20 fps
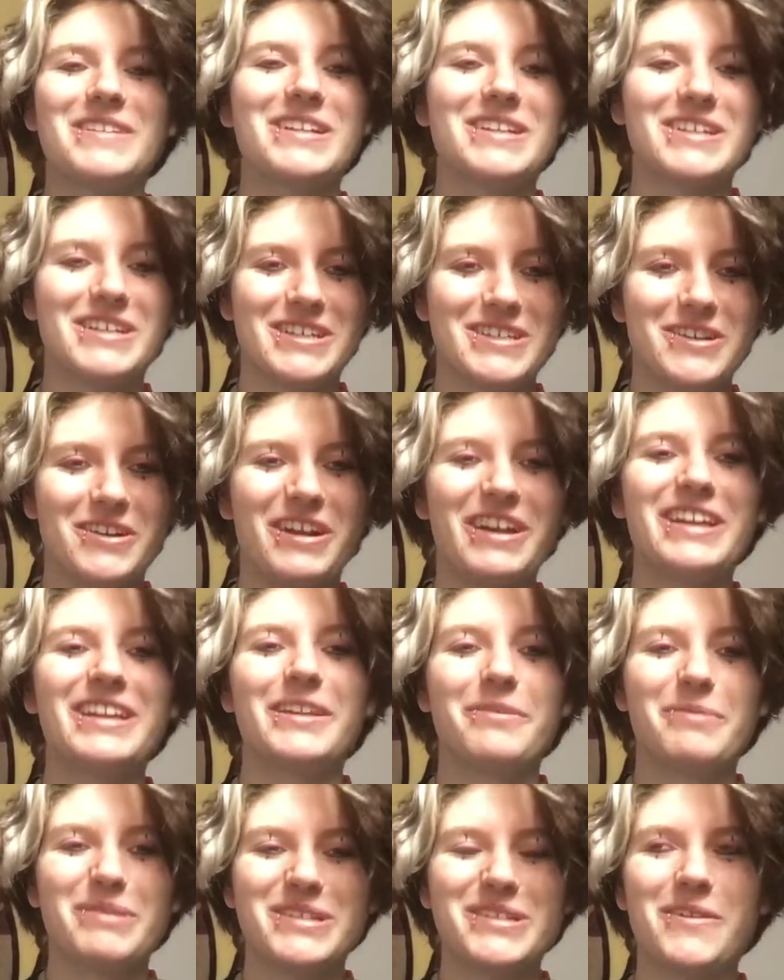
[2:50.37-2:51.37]
Sorry, let
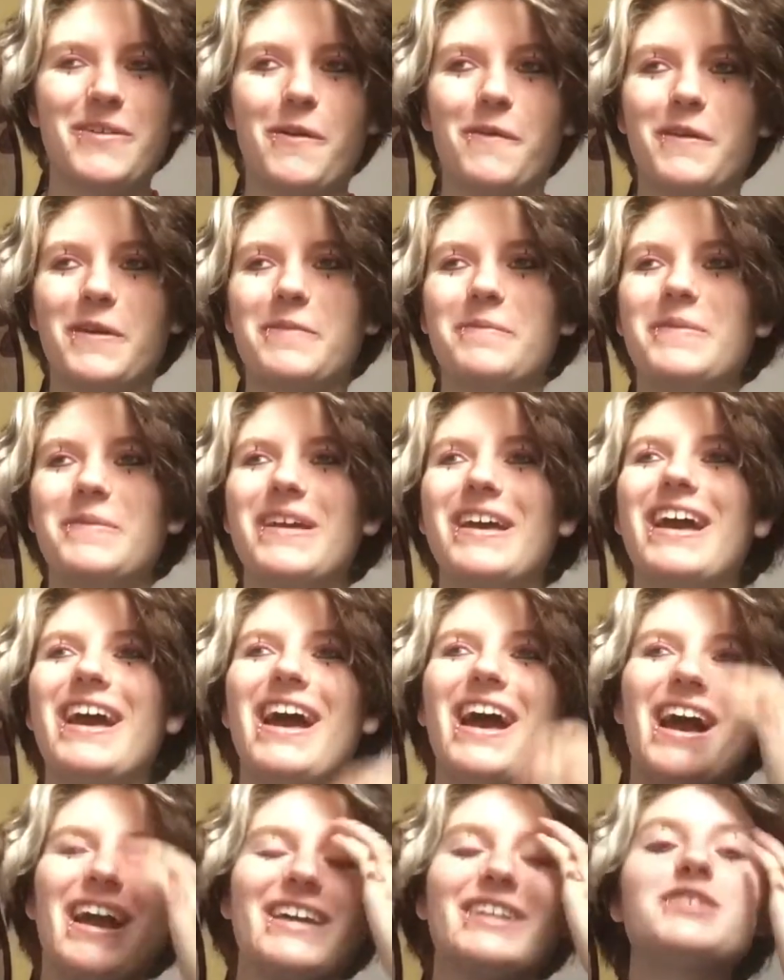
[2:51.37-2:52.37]
me start over.
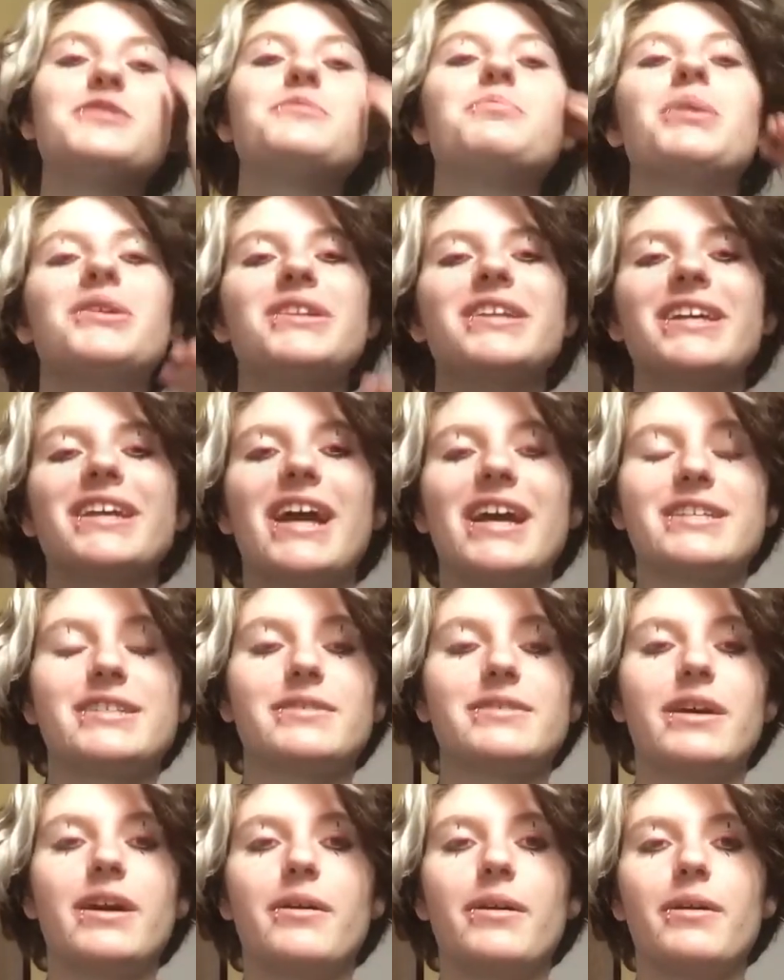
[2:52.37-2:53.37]
Each building has
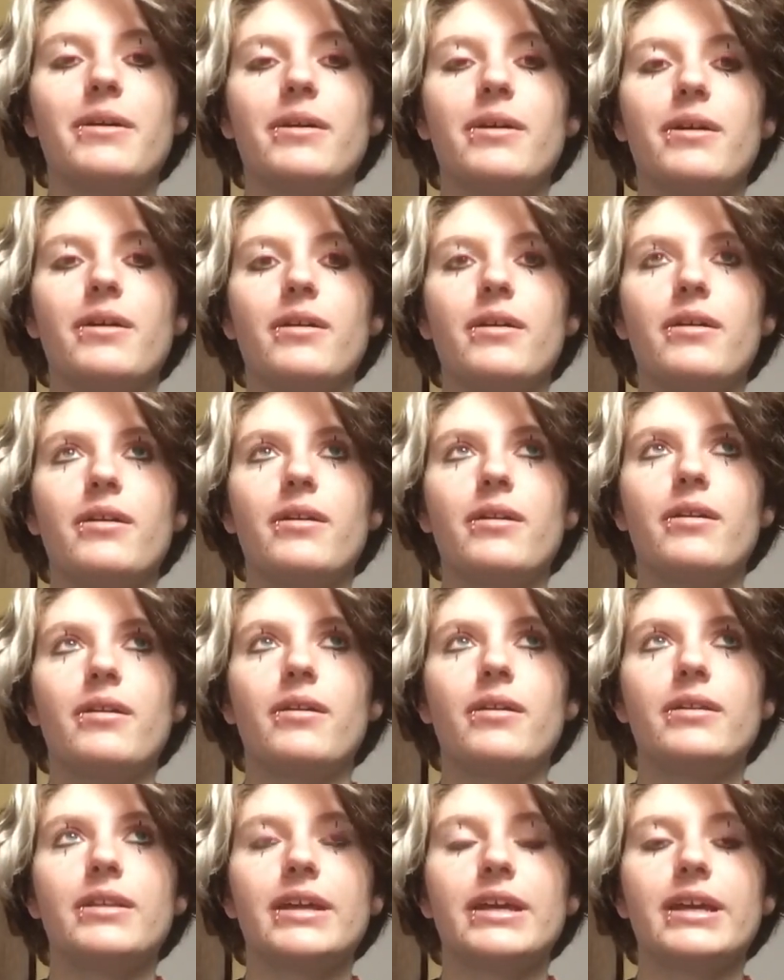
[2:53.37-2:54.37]

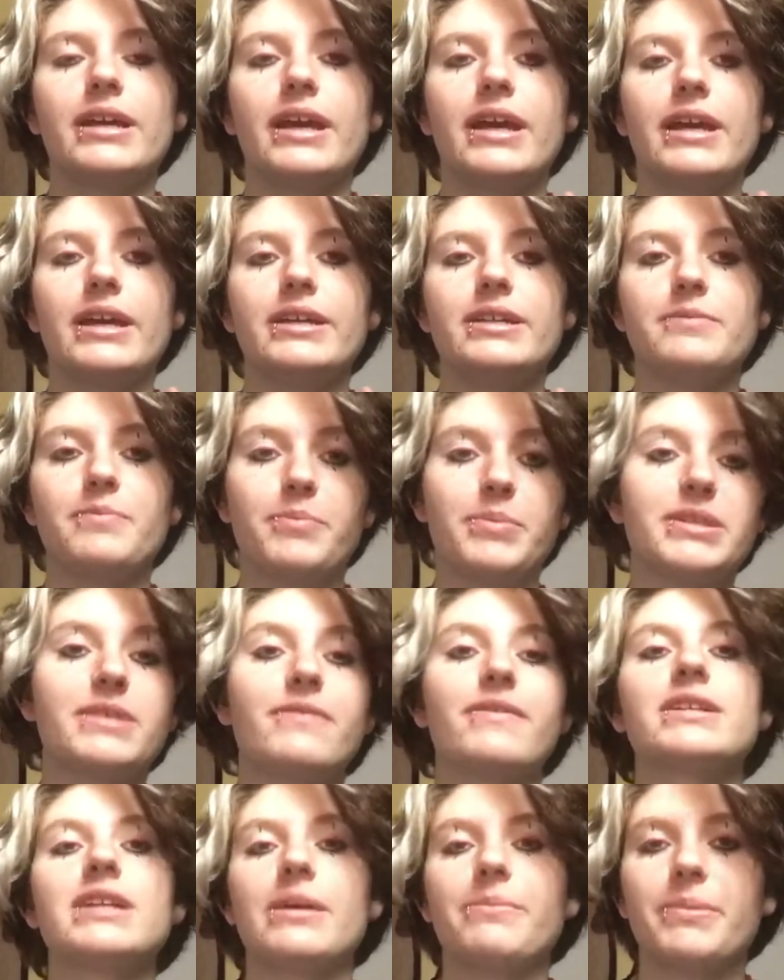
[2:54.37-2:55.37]
like a
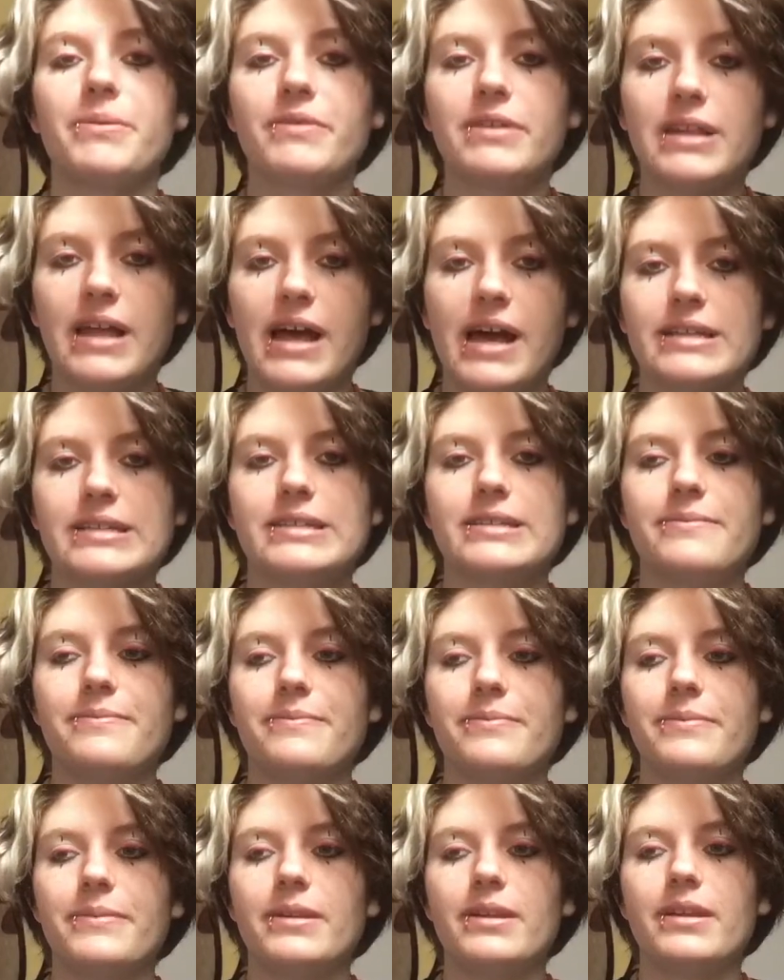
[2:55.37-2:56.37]
specific type of class
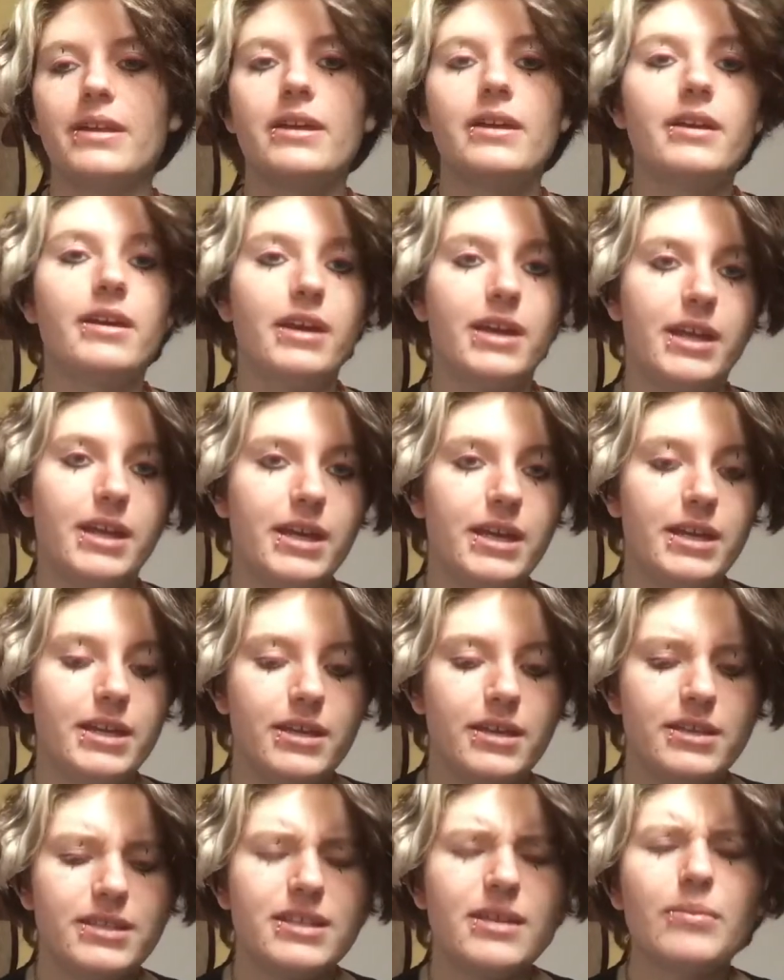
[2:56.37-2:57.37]
in it.
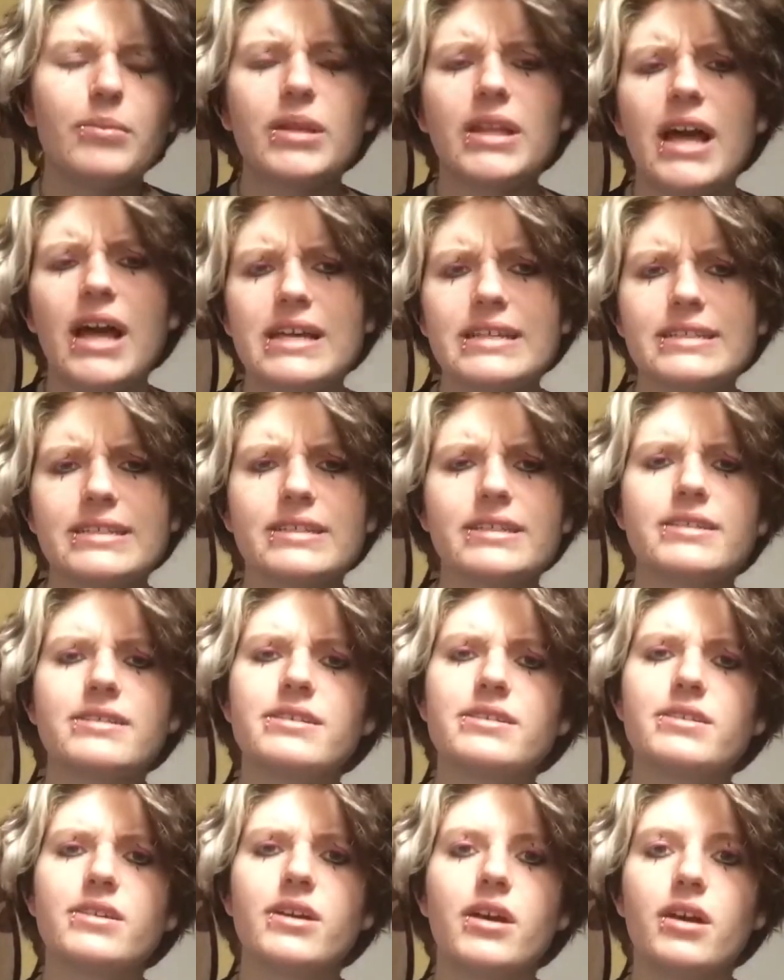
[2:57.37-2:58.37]
Some
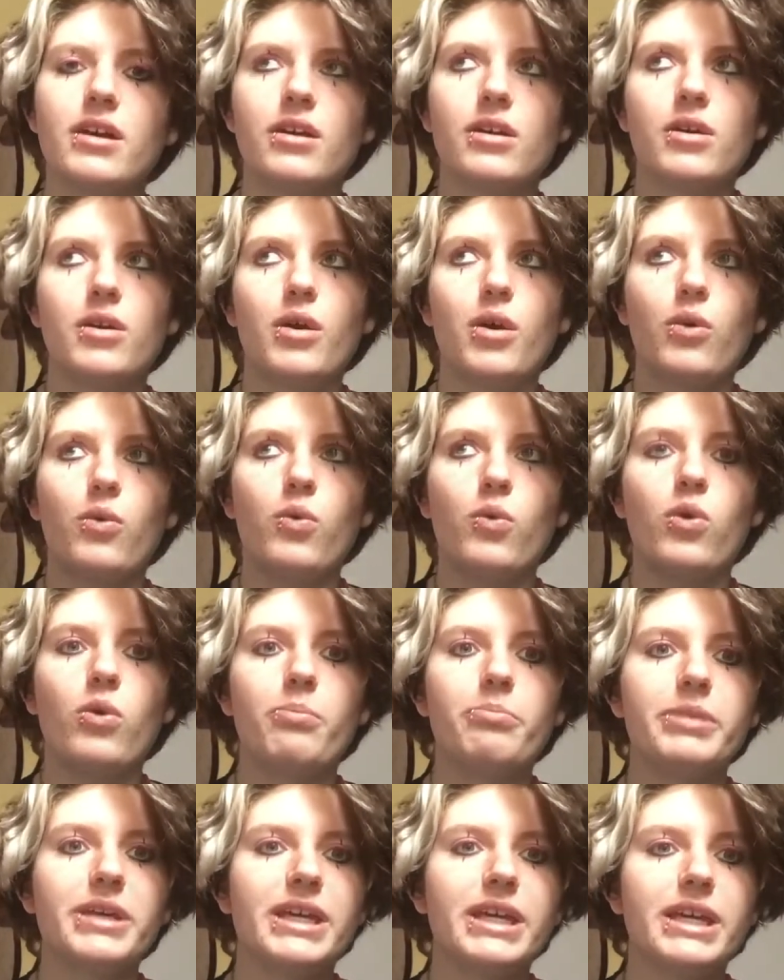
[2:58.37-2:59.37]
classes will
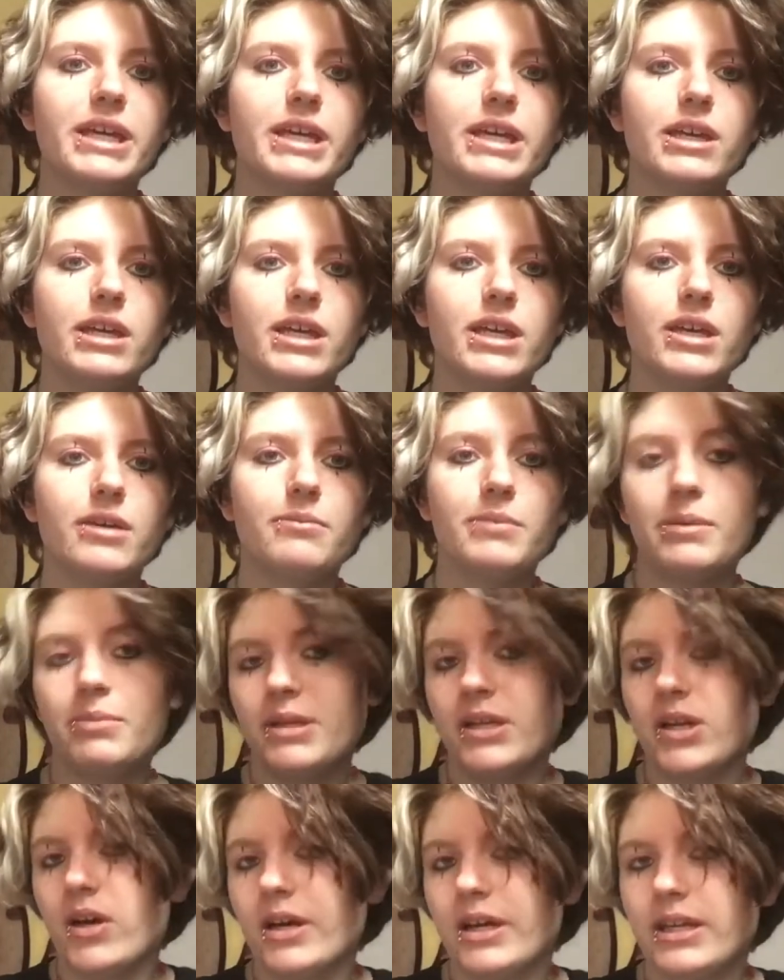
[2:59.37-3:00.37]
be maybe
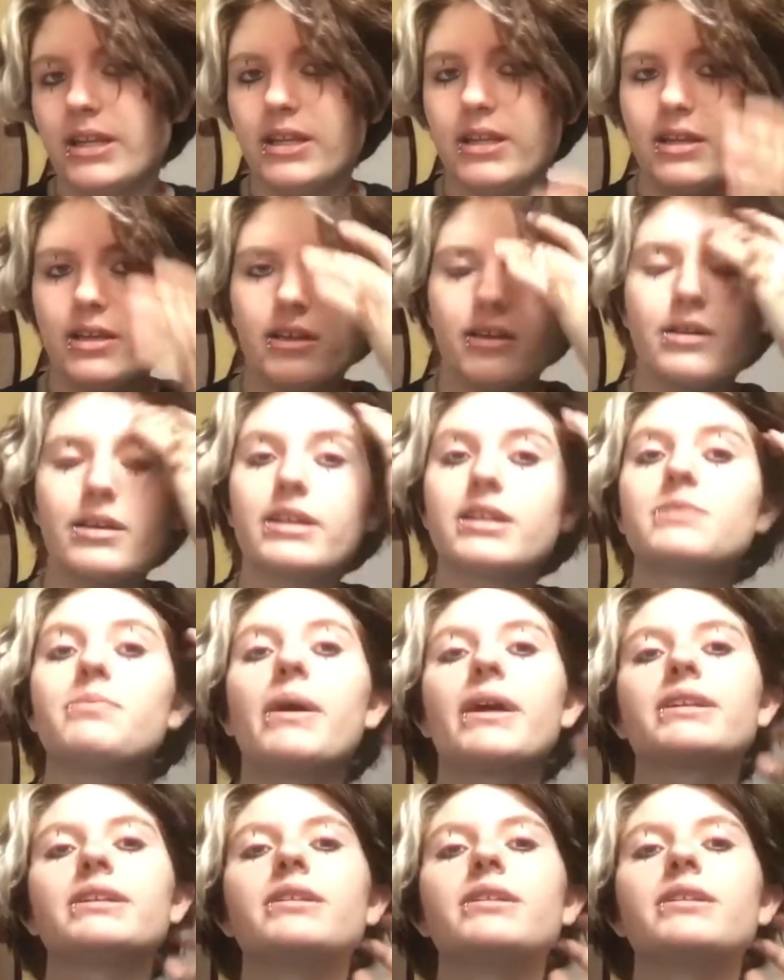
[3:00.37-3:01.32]
not in the expected